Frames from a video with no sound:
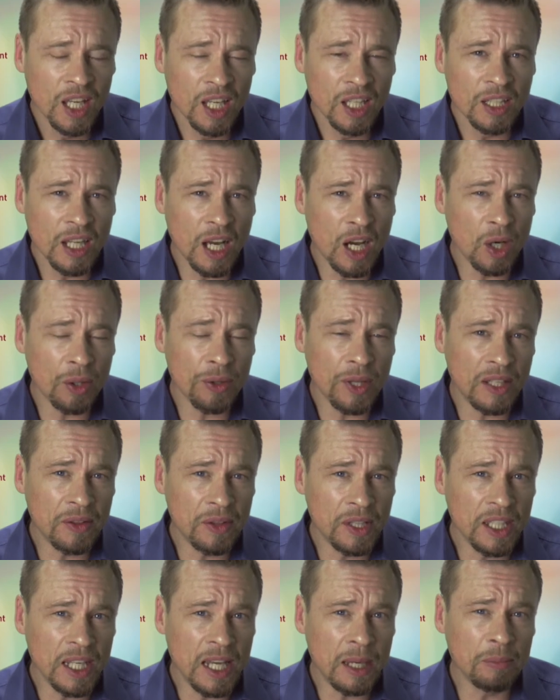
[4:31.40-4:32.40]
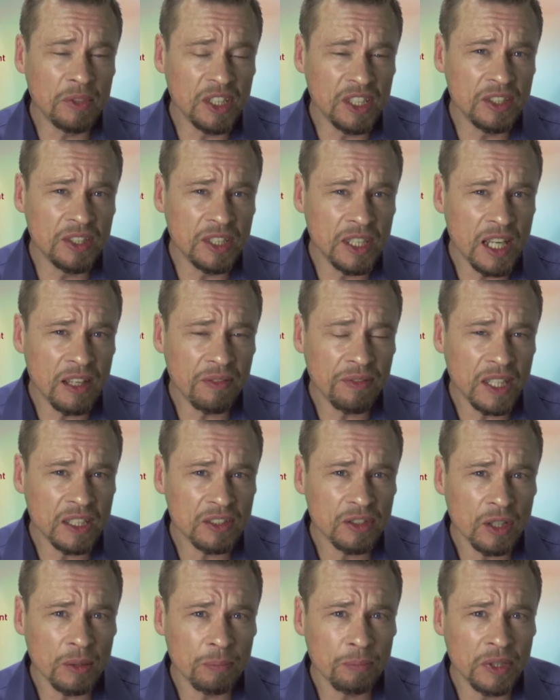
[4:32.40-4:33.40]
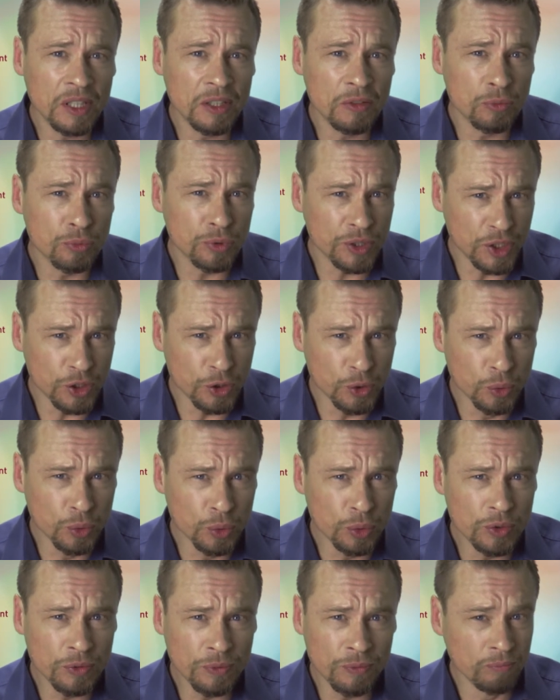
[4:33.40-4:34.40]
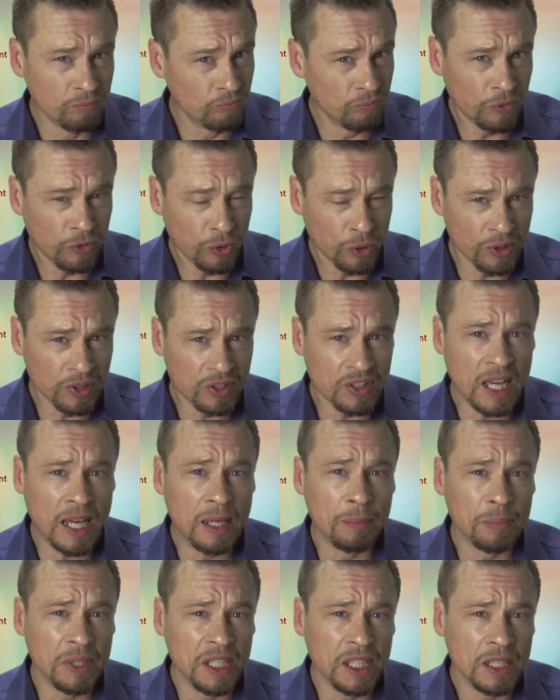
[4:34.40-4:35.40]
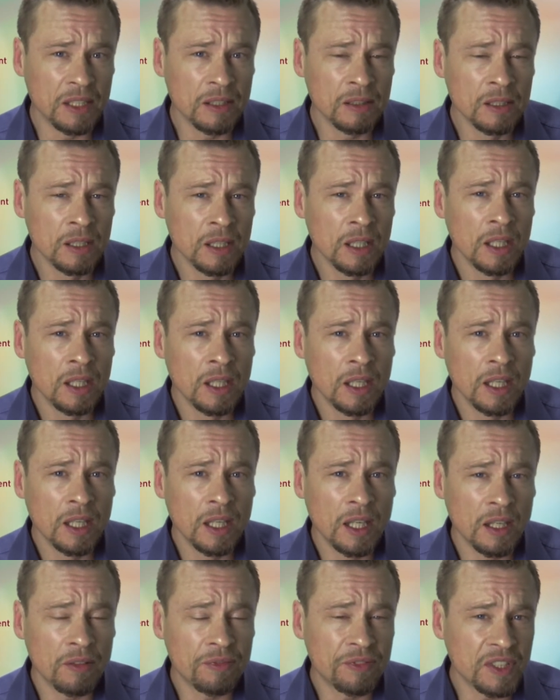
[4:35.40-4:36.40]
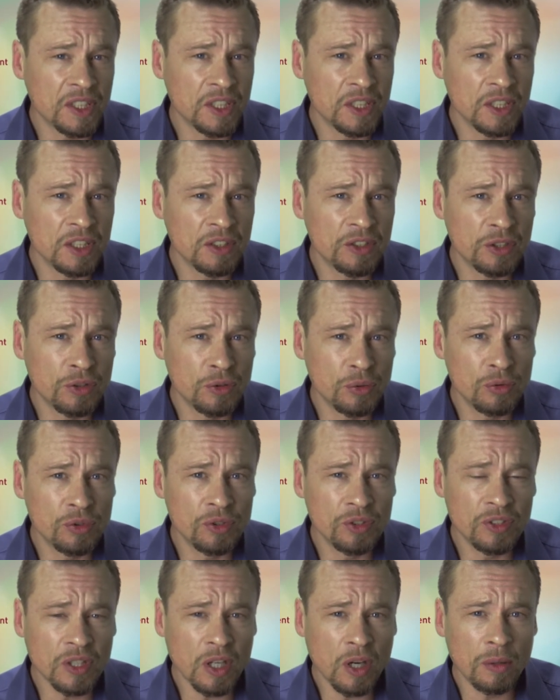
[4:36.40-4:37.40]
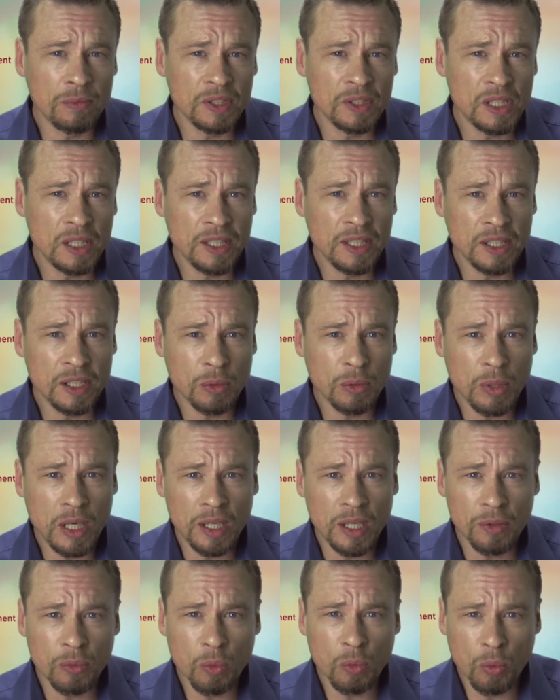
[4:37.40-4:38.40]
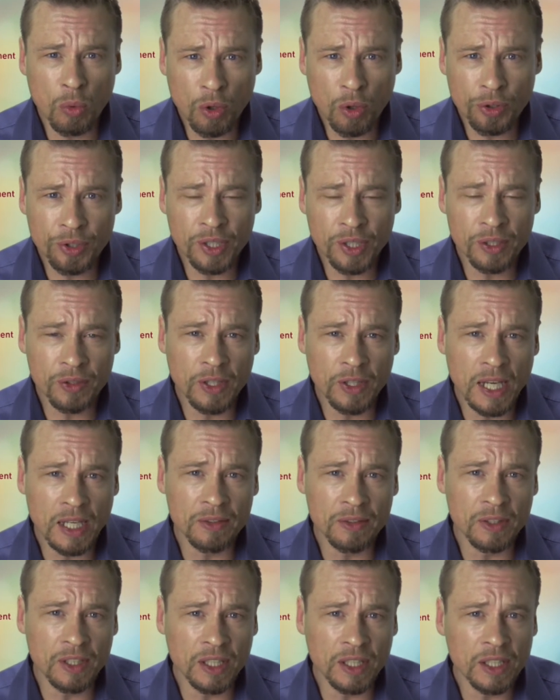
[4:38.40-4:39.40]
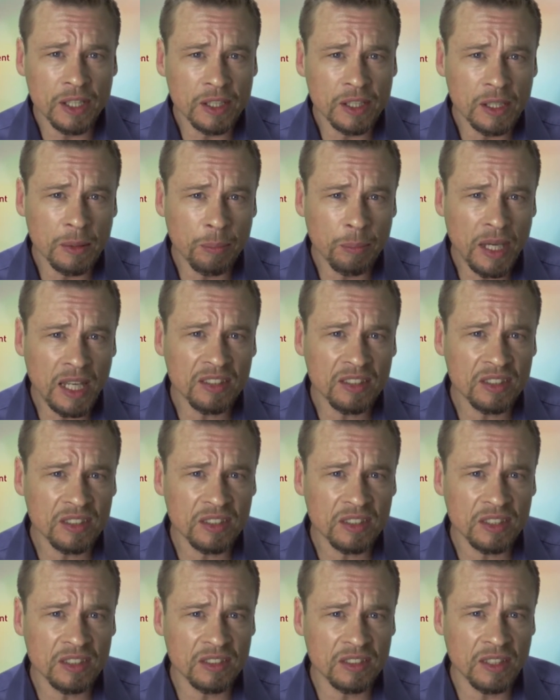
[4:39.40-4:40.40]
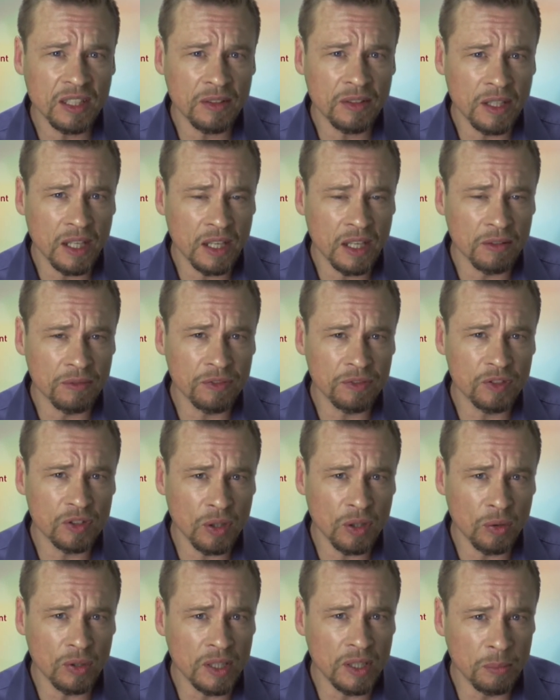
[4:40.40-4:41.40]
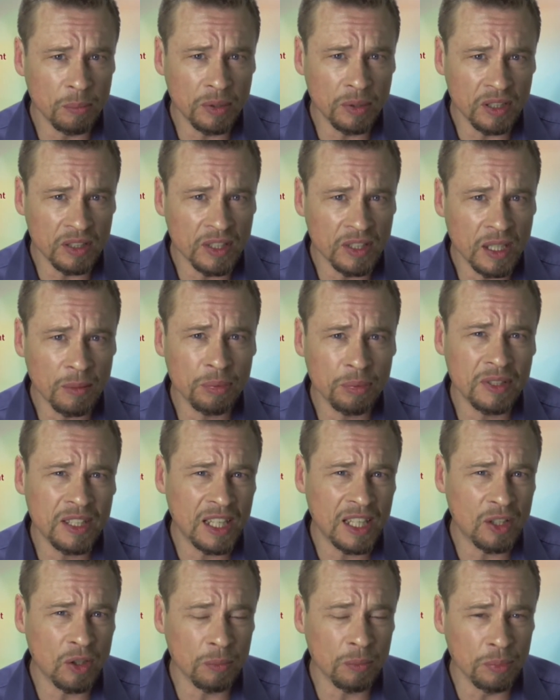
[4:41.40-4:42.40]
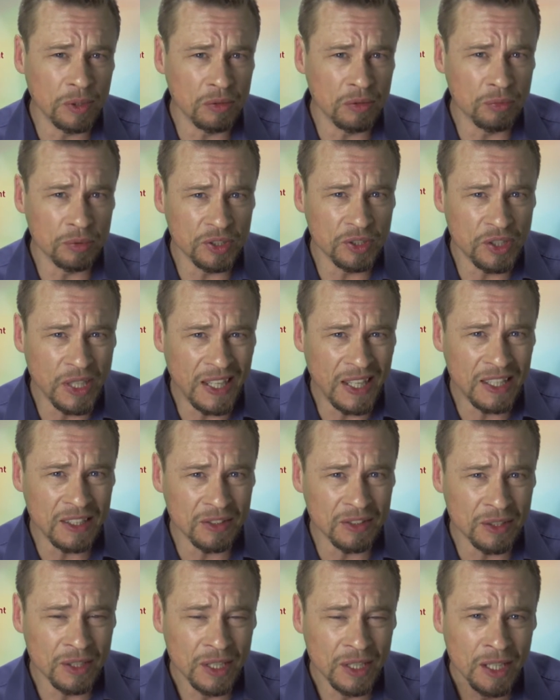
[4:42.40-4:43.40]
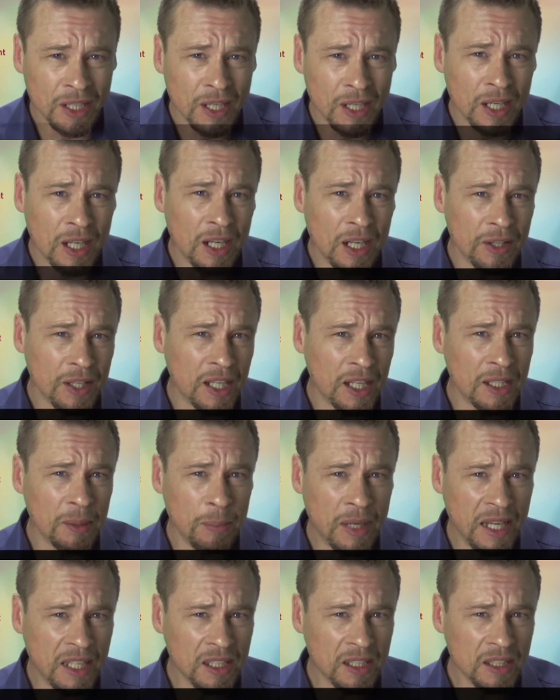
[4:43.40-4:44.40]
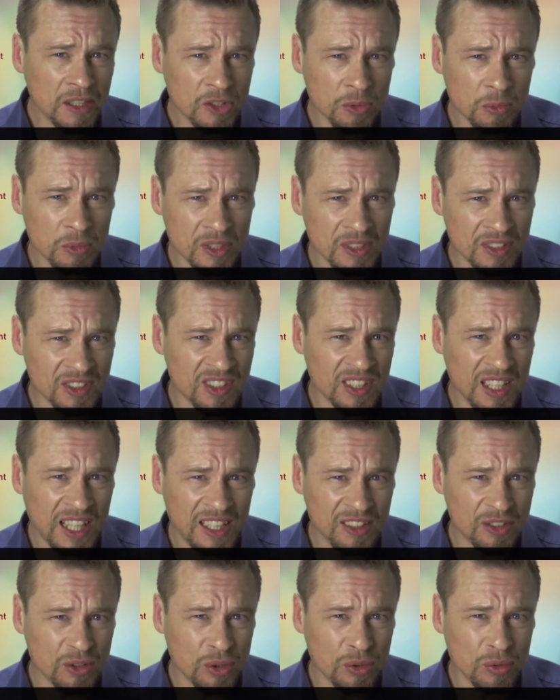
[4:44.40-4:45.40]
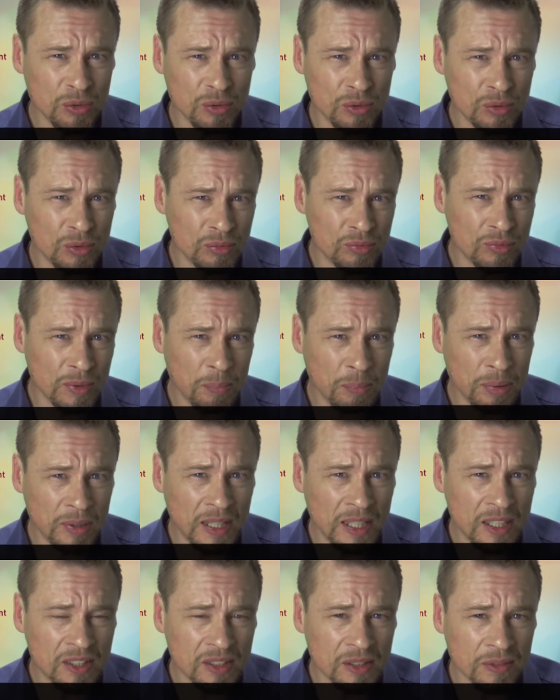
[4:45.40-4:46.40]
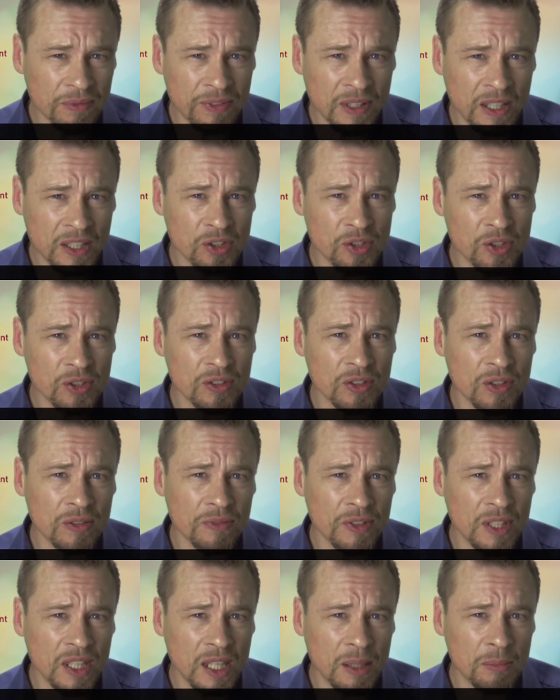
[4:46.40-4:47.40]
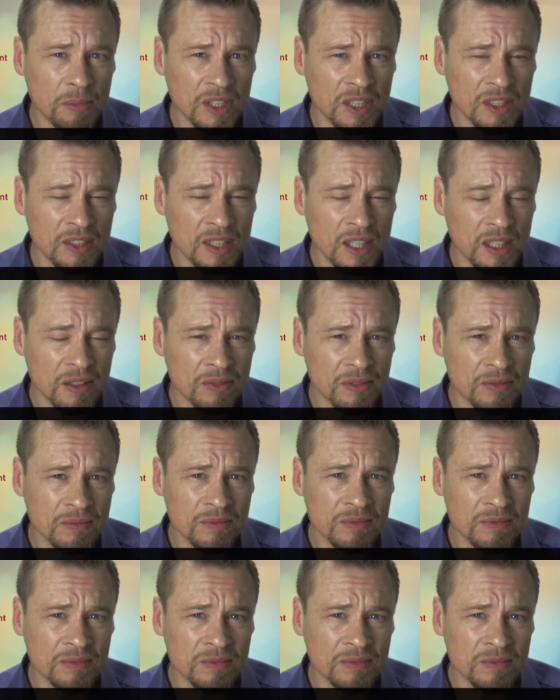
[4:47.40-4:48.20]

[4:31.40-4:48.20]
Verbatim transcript: Now that the MDTF has not been renewed for the time being, African institutions are obviously quite worried that the capacities that they have slowly built up cannot be retained. Are there any mechanisms inside to replace the functions of the MDTF?